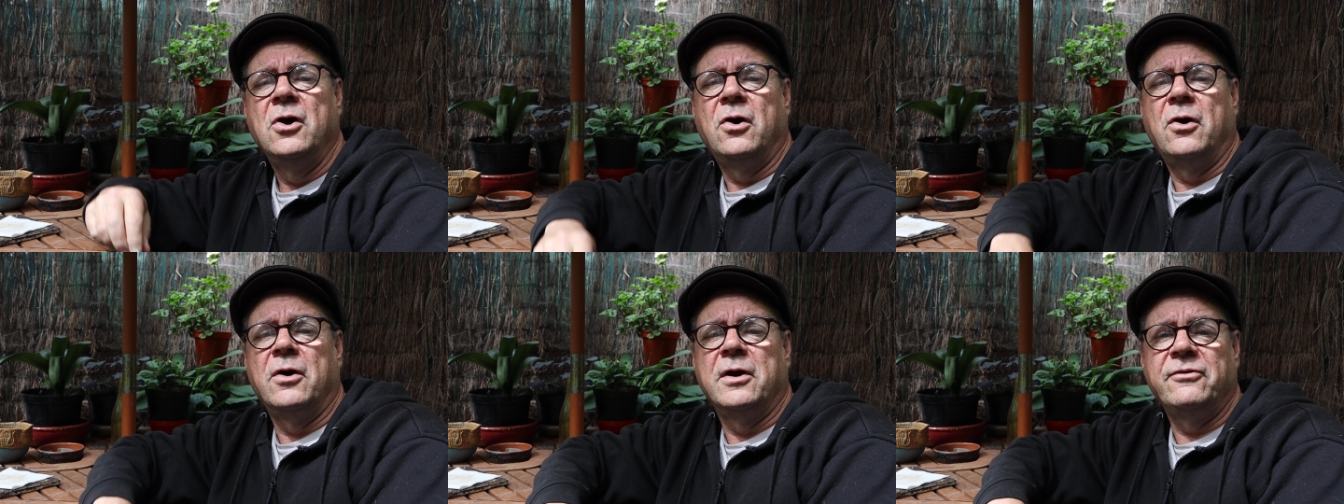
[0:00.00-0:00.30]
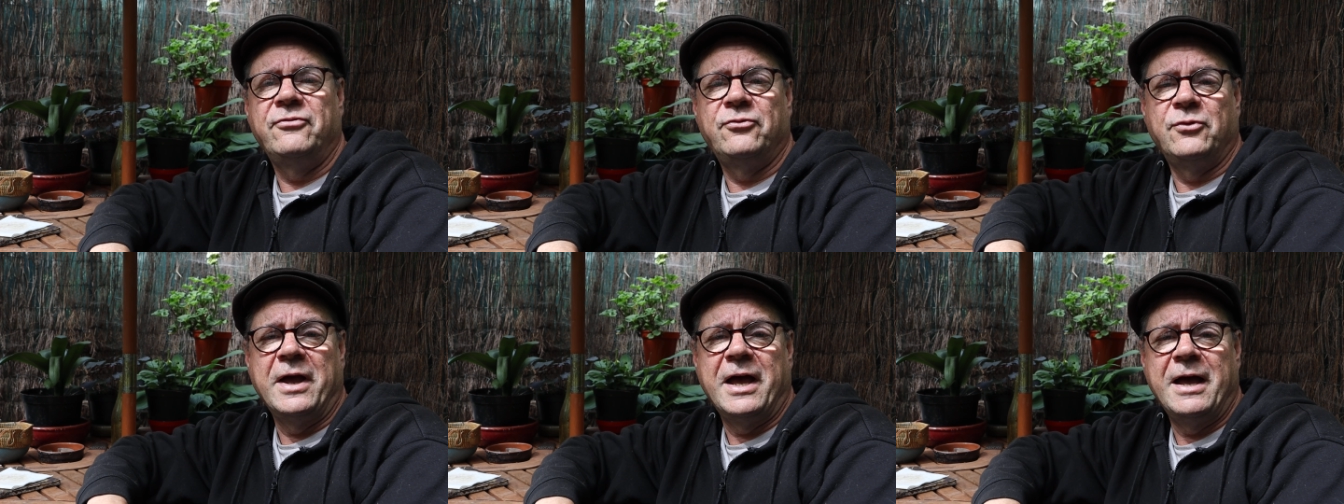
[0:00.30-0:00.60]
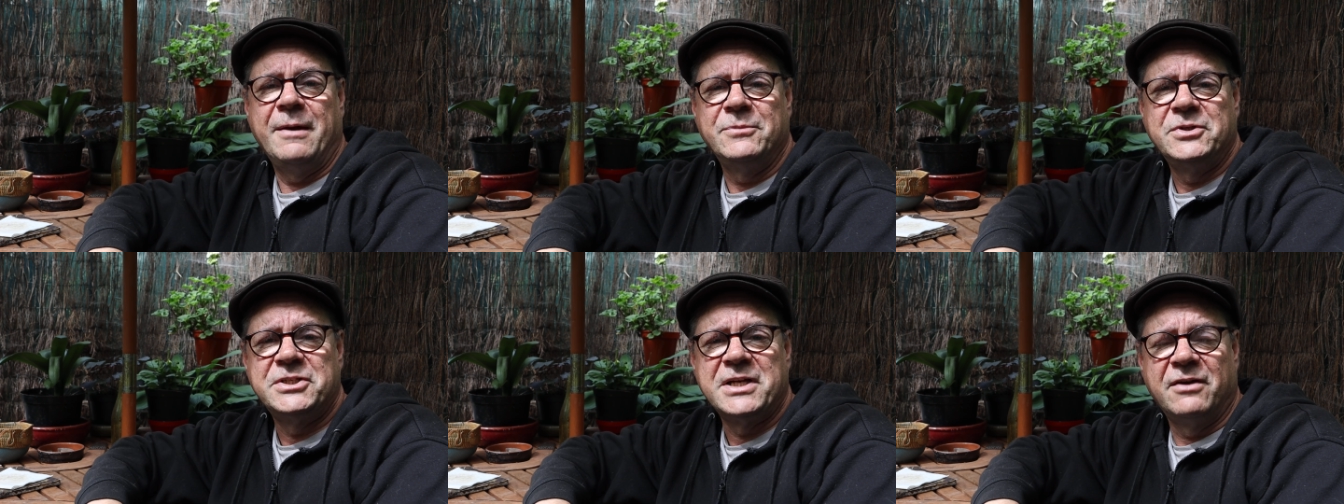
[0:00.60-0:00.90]
or if we
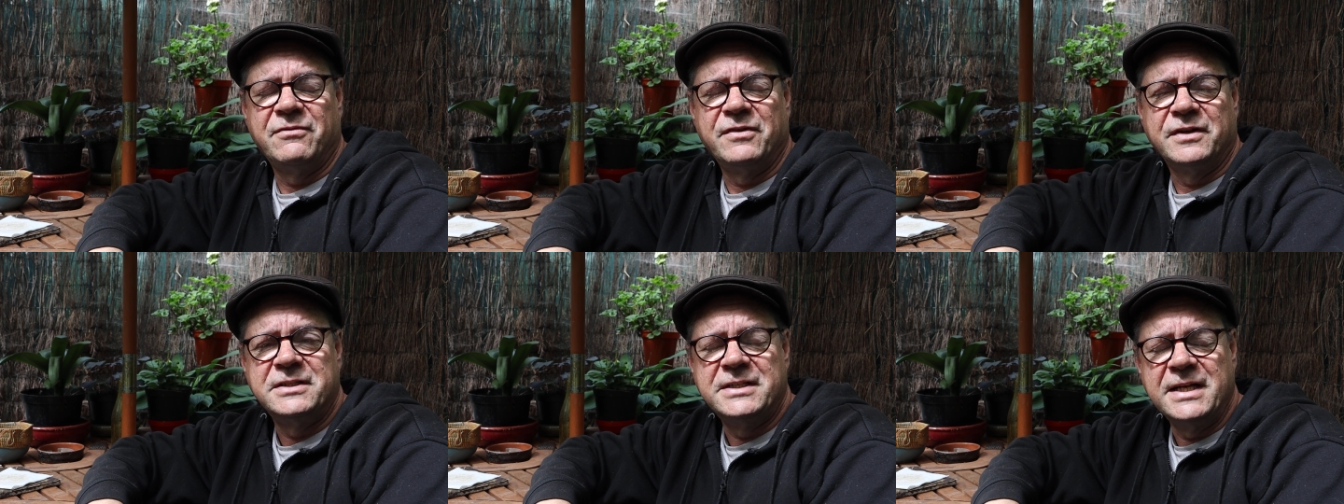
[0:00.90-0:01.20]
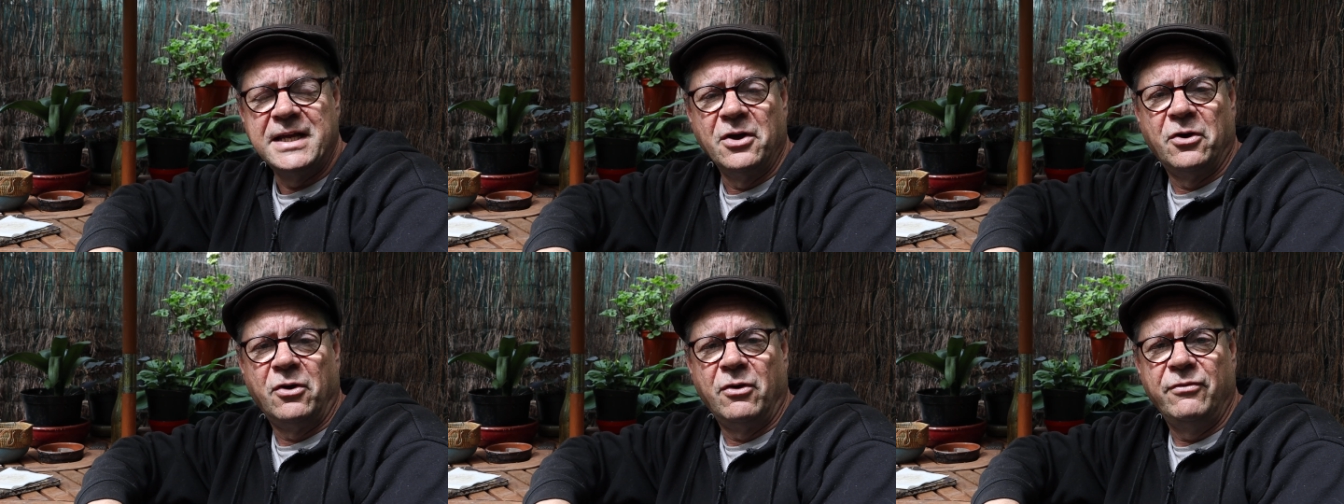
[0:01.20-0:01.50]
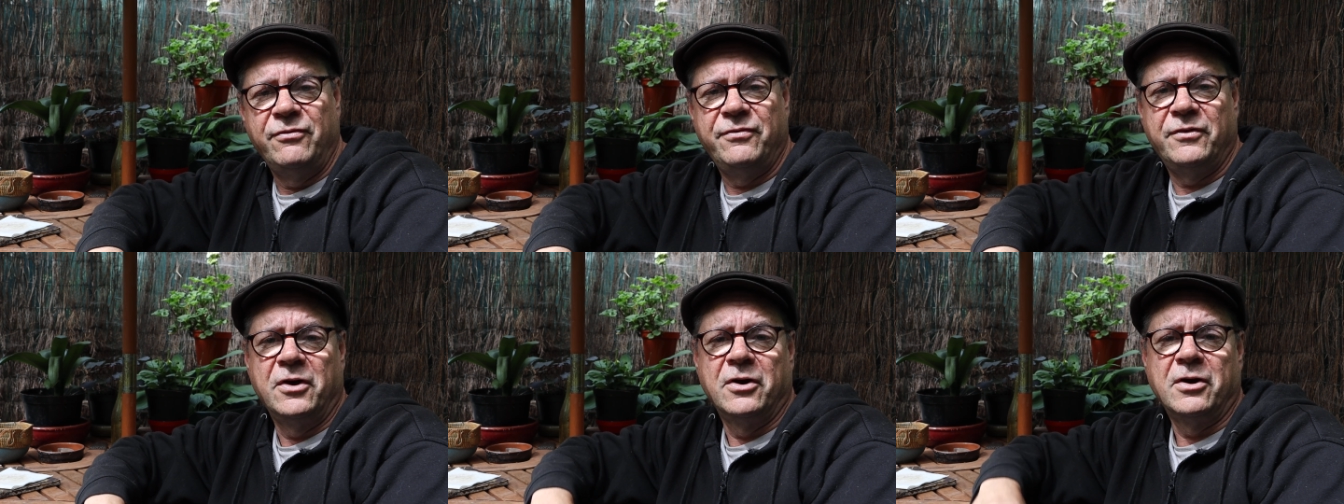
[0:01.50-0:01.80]
happen to have a day
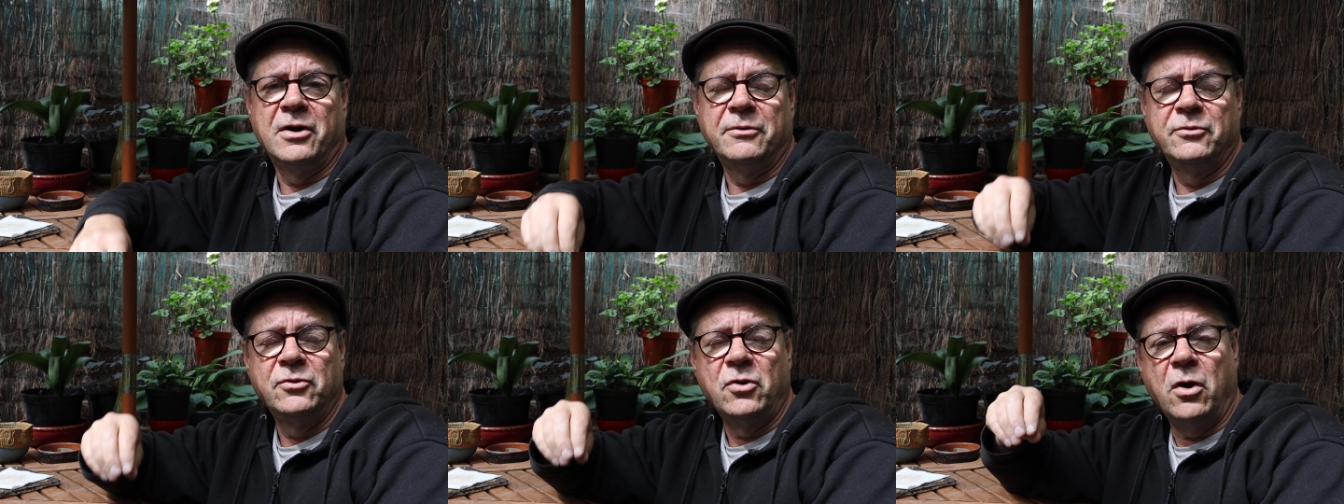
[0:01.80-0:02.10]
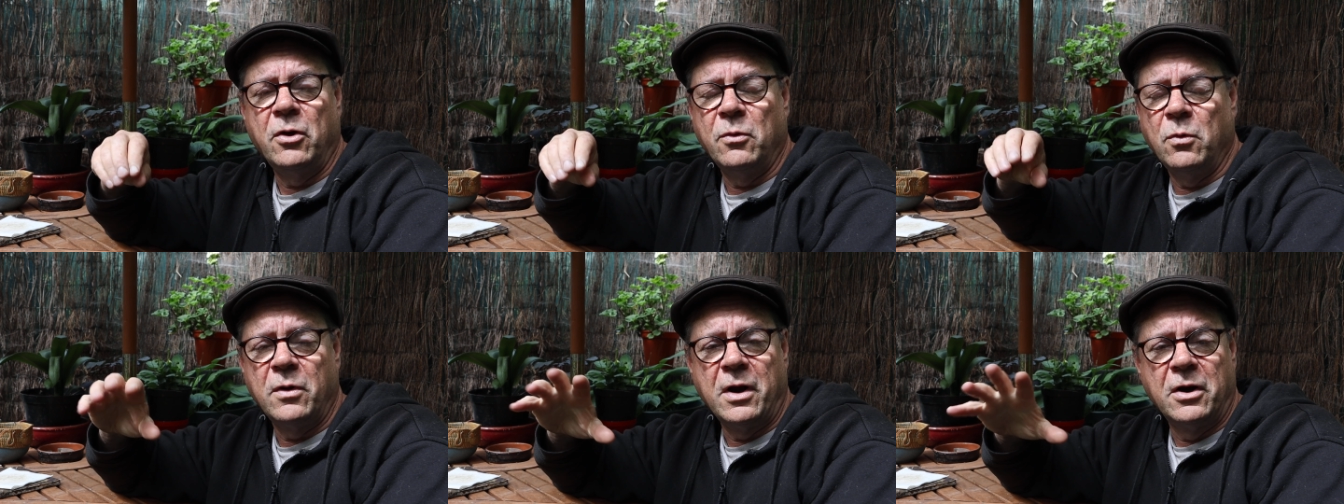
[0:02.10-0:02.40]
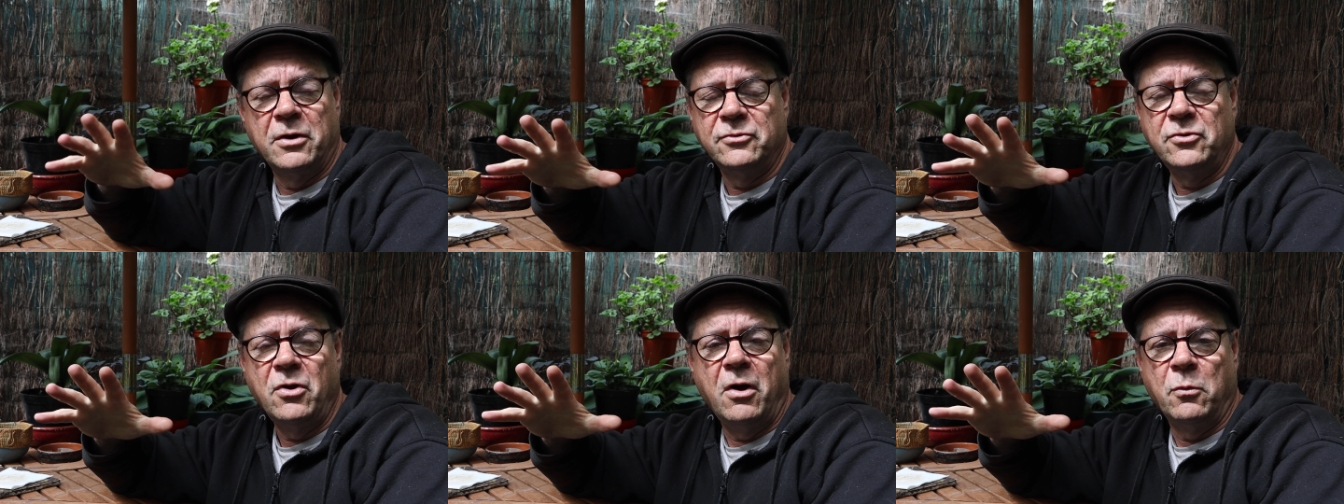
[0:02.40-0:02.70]
off or are
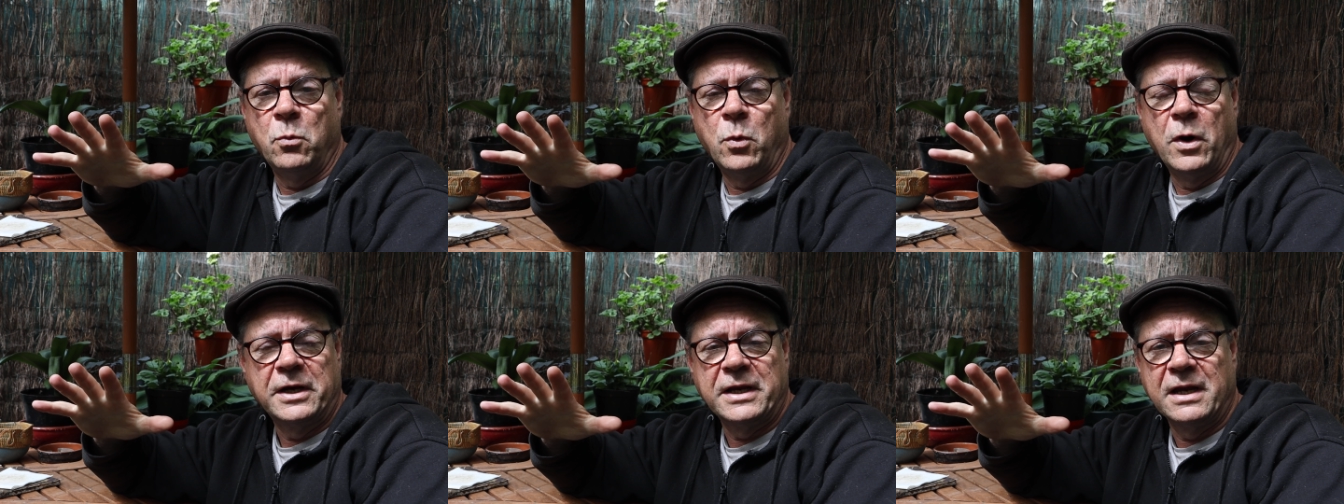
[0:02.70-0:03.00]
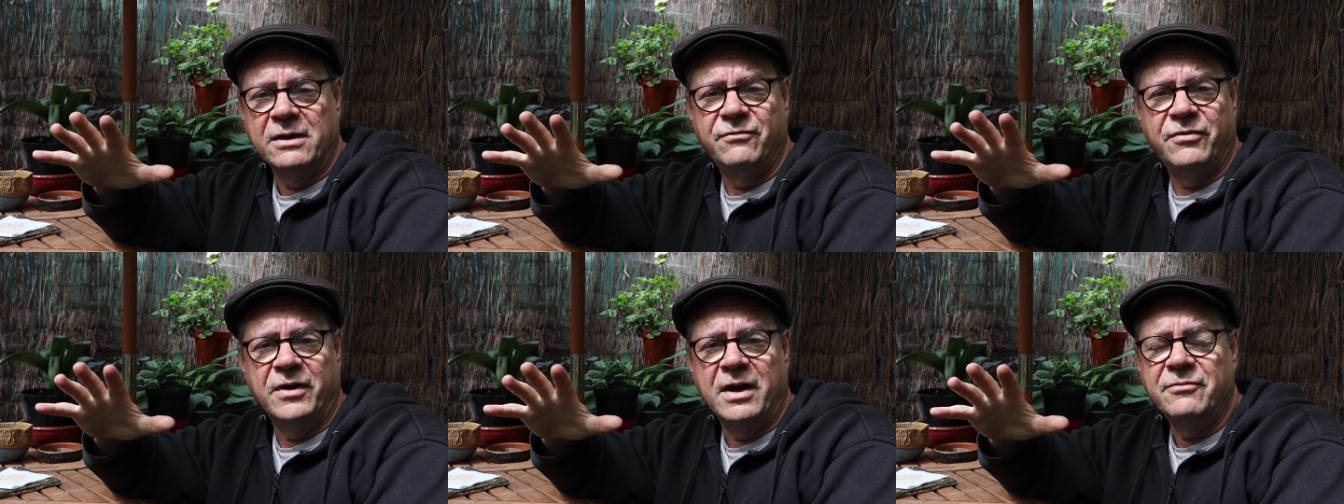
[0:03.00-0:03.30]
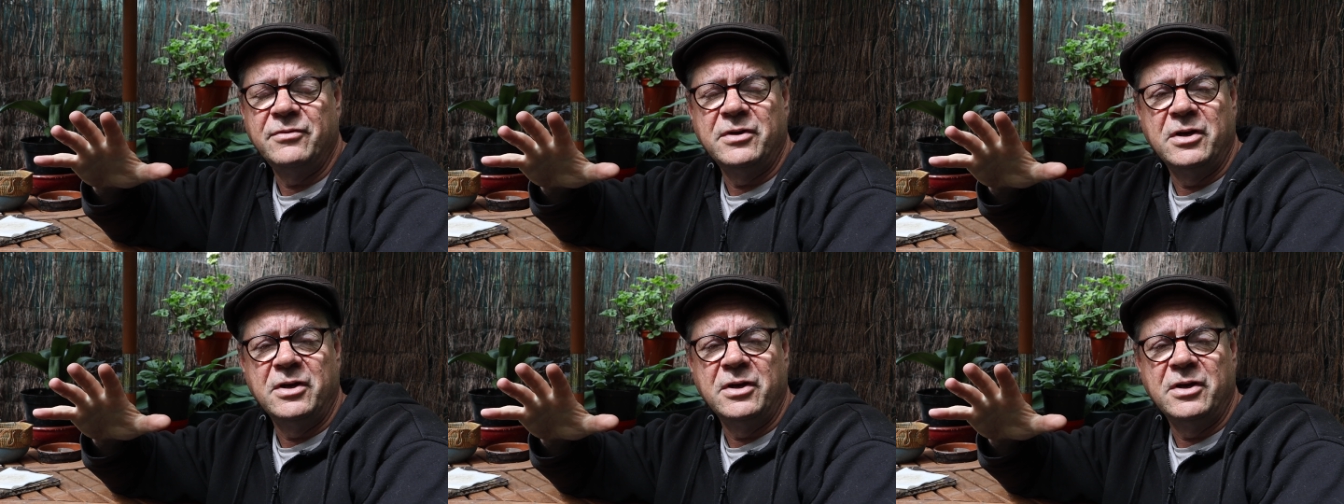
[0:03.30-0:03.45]
not working for